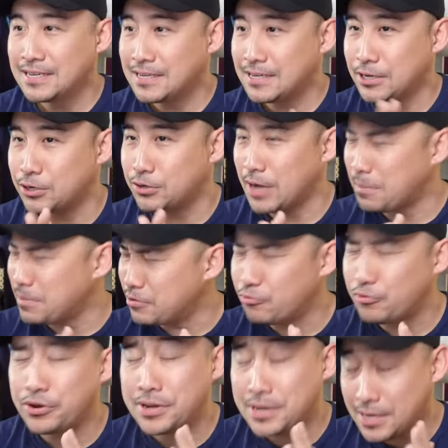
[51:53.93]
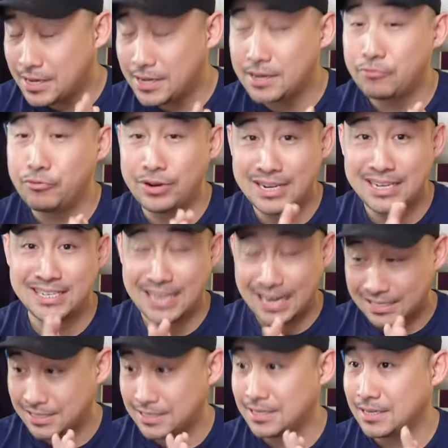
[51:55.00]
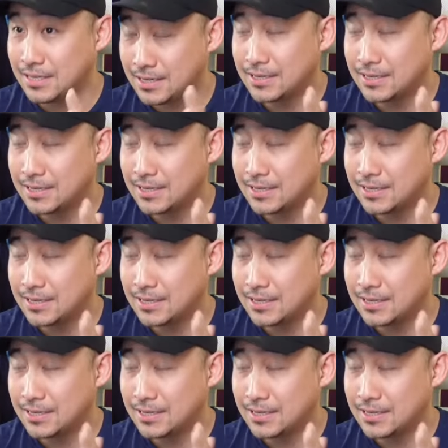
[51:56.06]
I mean, really, really sexy.